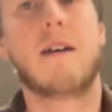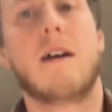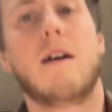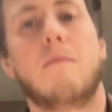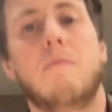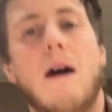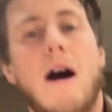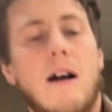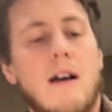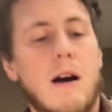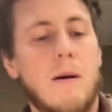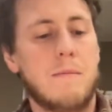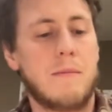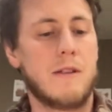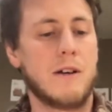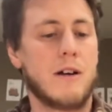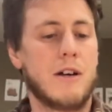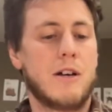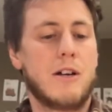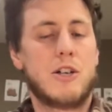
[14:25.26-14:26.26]
mock up
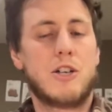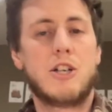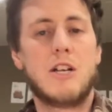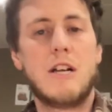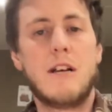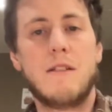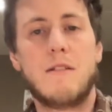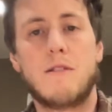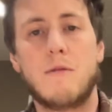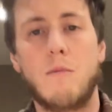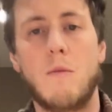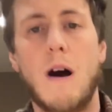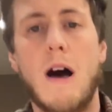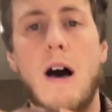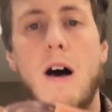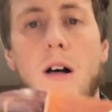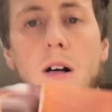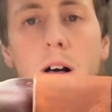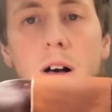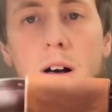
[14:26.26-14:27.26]
the sheath
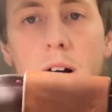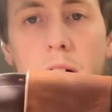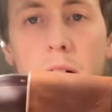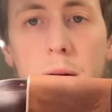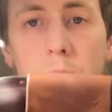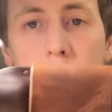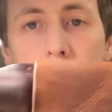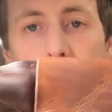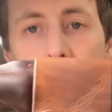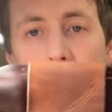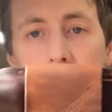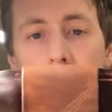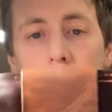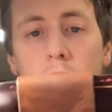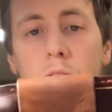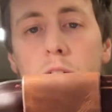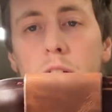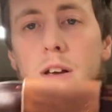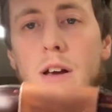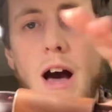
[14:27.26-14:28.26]
while
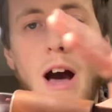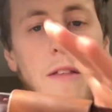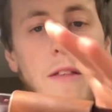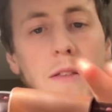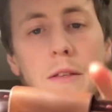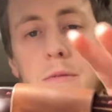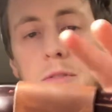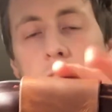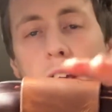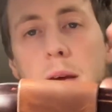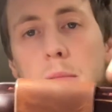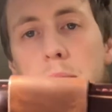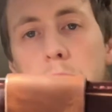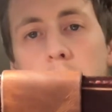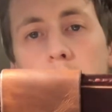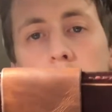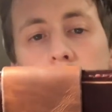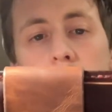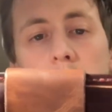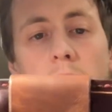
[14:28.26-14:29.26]
on the same
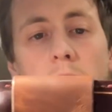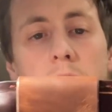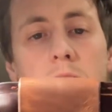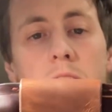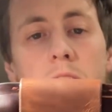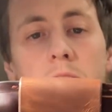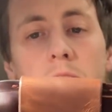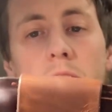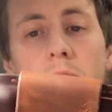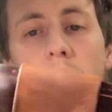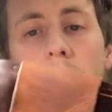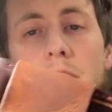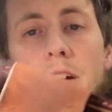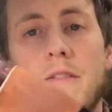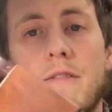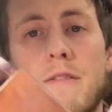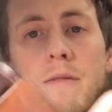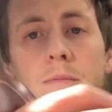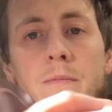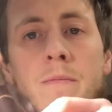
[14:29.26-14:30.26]
piece that I cut it out
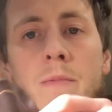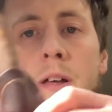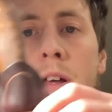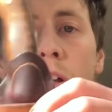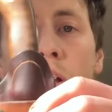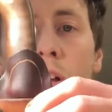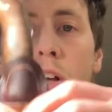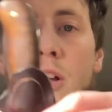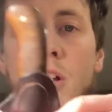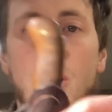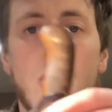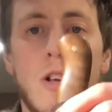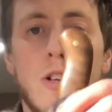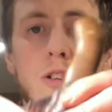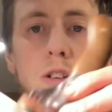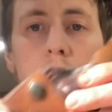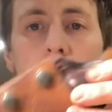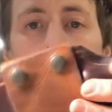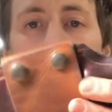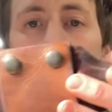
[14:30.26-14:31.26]
of.
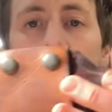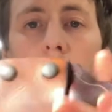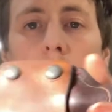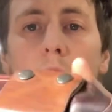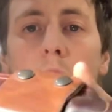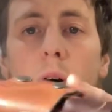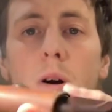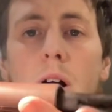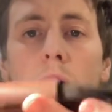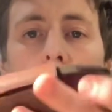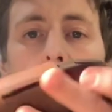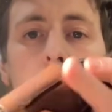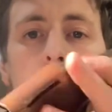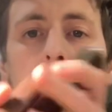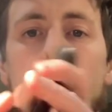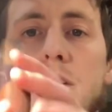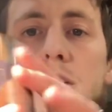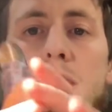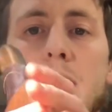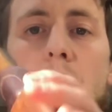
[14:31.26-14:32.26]
So there you go.
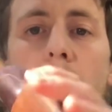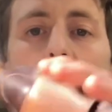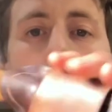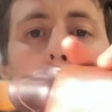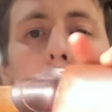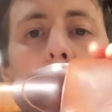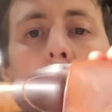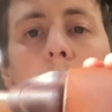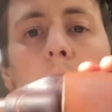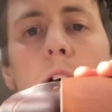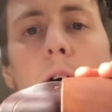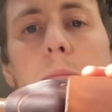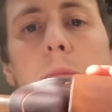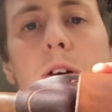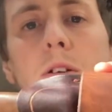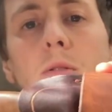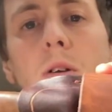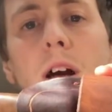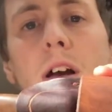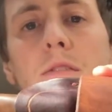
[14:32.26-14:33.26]
There's the combo. That'd be
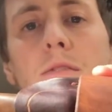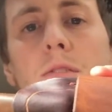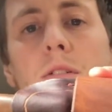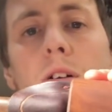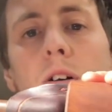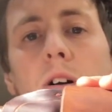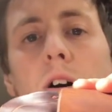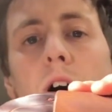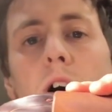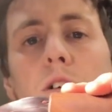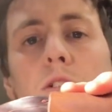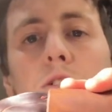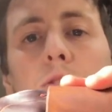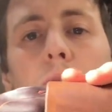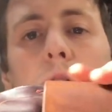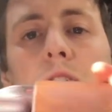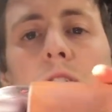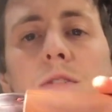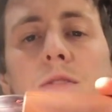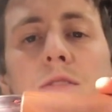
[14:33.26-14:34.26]
great for all
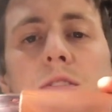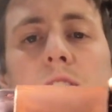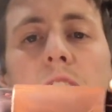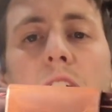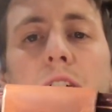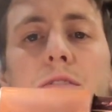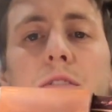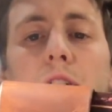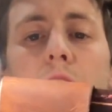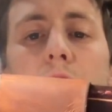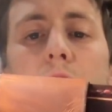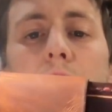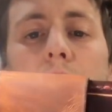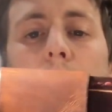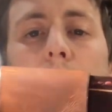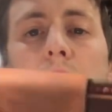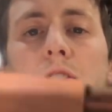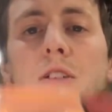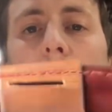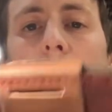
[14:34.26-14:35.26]
sorts of stuff you could
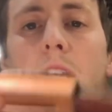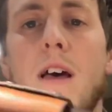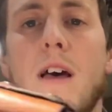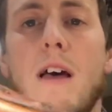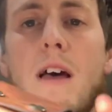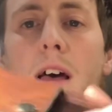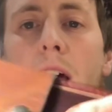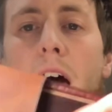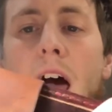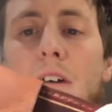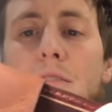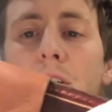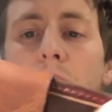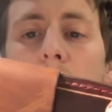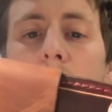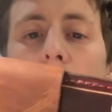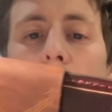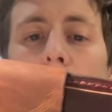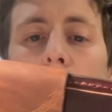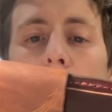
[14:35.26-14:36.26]
use every
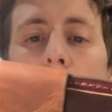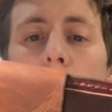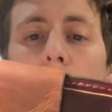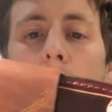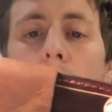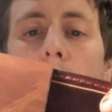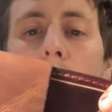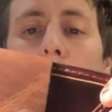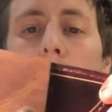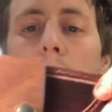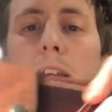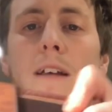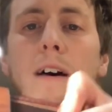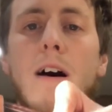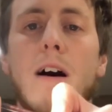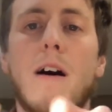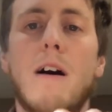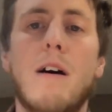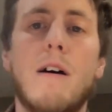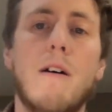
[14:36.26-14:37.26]
day. And
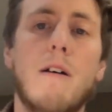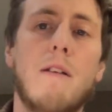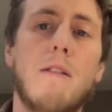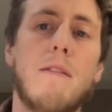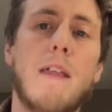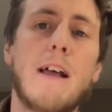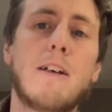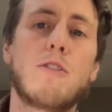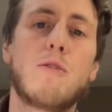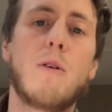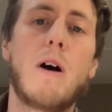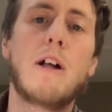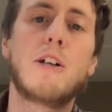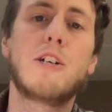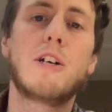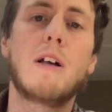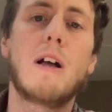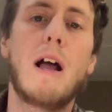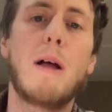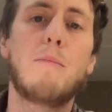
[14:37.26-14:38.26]
thanks for
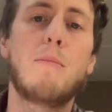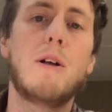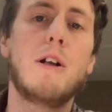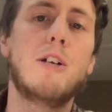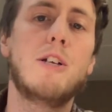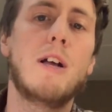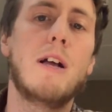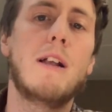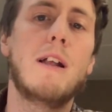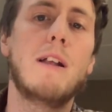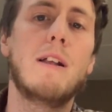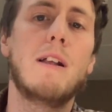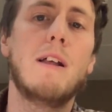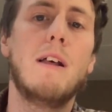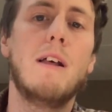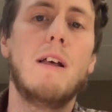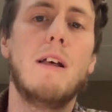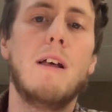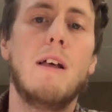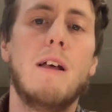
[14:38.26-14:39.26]
watching. I appreciate it.
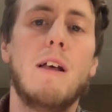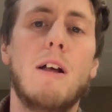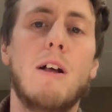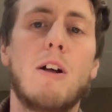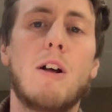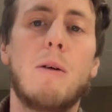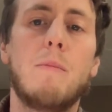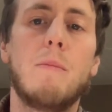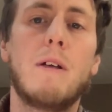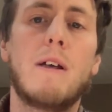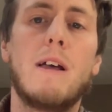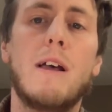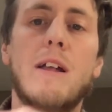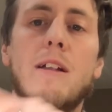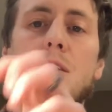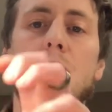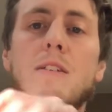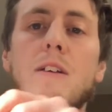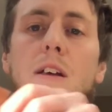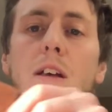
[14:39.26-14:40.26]
Here come the
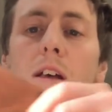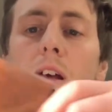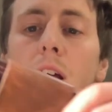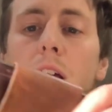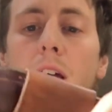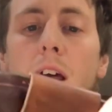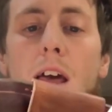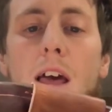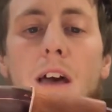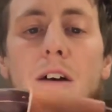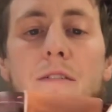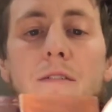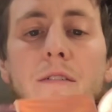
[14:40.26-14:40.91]
kids. If